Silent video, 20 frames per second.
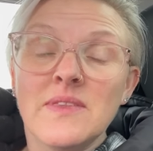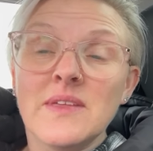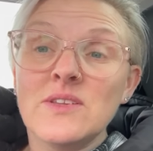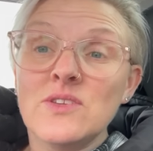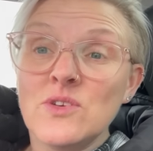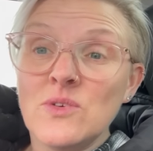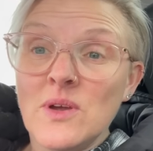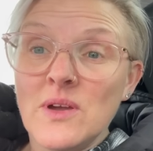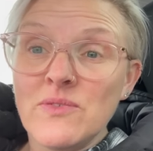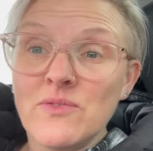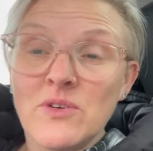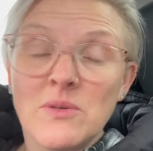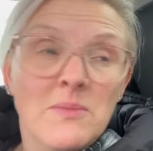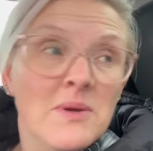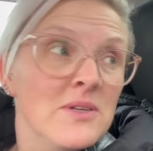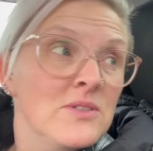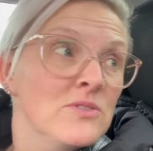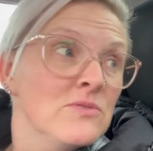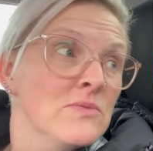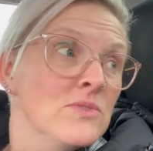They do have cream
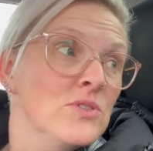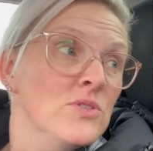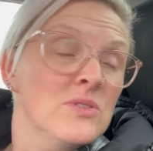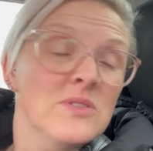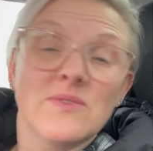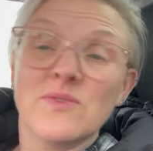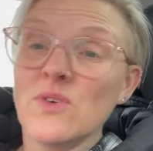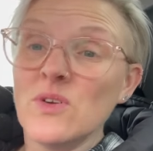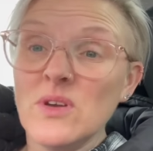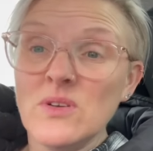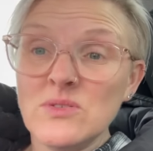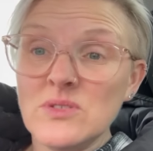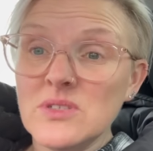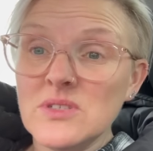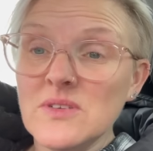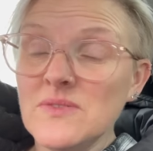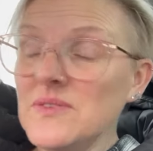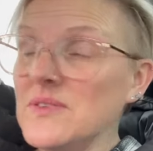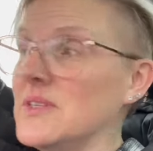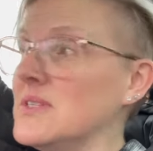eggs and reduce. They've got loads of
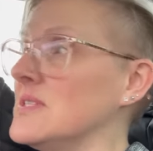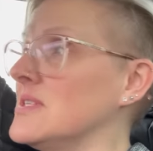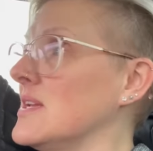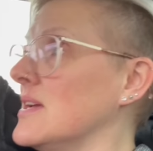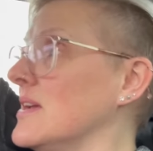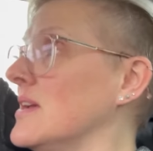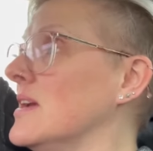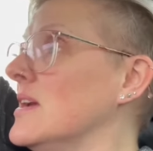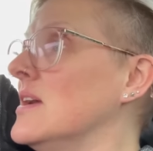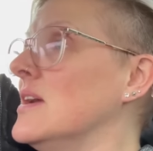stuff in there today.